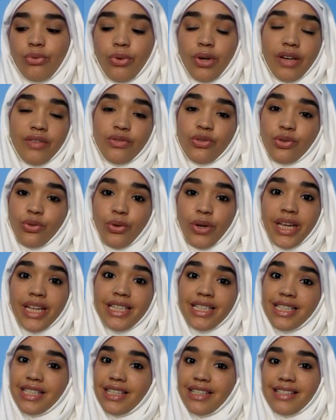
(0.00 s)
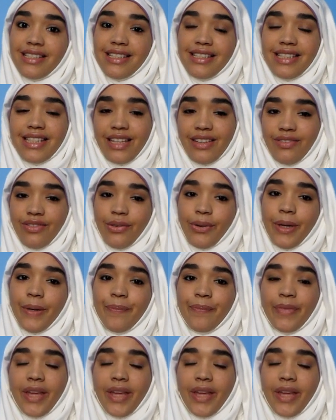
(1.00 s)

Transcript: have joined since the giveaway.